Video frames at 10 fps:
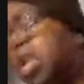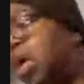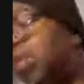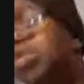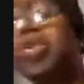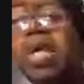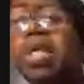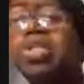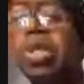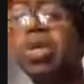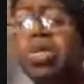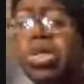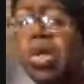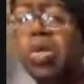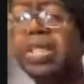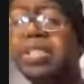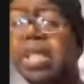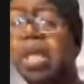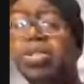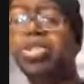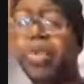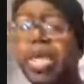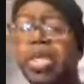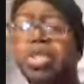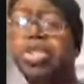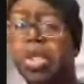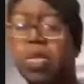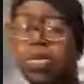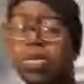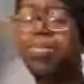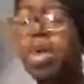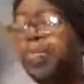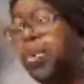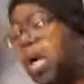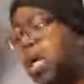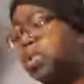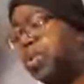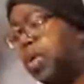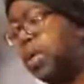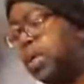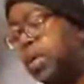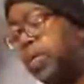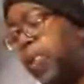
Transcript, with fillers: No, Trader Joe's only sells Trader Joe's, proprietary.